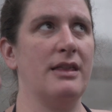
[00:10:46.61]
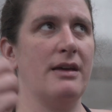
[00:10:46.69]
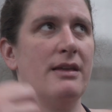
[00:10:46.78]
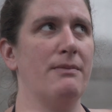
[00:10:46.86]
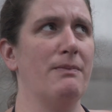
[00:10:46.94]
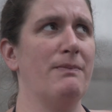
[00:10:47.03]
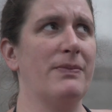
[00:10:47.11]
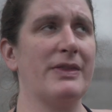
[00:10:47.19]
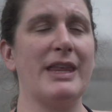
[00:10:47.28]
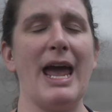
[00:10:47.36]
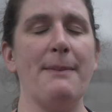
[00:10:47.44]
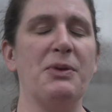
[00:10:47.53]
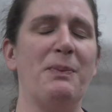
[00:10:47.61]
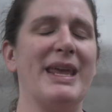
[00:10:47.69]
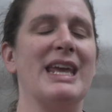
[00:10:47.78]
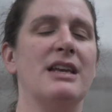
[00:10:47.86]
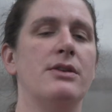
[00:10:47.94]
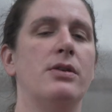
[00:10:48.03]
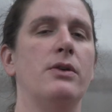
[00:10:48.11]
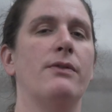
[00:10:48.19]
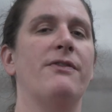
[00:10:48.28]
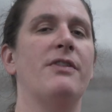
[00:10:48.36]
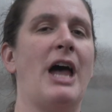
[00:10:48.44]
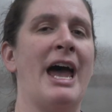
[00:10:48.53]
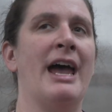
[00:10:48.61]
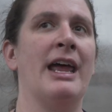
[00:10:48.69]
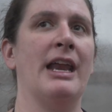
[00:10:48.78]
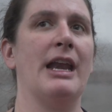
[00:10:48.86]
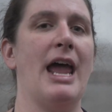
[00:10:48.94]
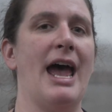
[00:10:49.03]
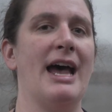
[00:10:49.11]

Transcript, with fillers: the caps begin to flatten